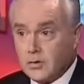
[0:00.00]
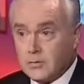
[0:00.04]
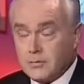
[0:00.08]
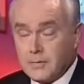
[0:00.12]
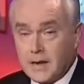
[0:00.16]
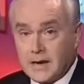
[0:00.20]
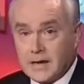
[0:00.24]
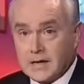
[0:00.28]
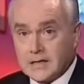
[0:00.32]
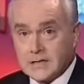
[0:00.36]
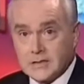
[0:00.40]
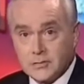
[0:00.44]
Lord
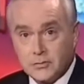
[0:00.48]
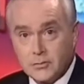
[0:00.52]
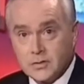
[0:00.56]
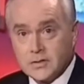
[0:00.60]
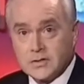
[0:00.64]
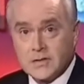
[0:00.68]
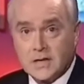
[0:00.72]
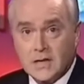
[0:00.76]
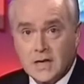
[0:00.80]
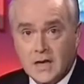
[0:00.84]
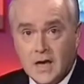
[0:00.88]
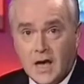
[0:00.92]
Mandelson
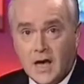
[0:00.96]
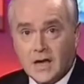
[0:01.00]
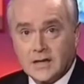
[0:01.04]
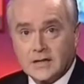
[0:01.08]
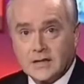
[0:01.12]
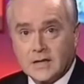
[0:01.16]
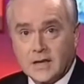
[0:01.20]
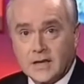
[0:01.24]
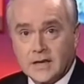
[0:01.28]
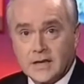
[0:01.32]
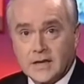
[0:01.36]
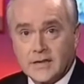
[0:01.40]
was
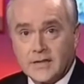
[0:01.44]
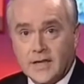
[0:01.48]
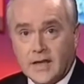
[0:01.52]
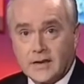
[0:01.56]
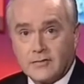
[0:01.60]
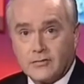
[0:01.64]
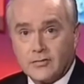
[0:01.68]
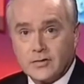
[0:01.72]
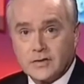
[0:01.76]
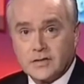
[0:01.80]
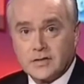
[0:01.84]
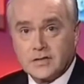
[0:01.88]
underlining
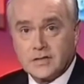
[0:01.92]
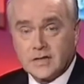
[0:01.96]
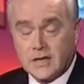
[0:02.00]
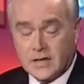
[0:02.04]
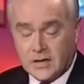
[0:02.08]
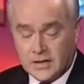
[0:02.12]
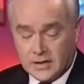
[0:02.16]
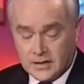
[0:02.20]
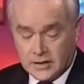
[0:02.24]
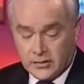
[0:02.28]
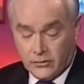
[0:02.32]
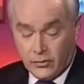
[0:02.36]
that for us
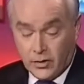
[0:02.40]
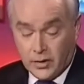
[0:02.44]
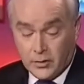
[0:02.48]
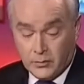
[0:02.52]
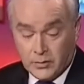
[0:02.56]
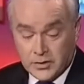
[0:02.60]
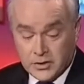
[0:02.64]
earlier on.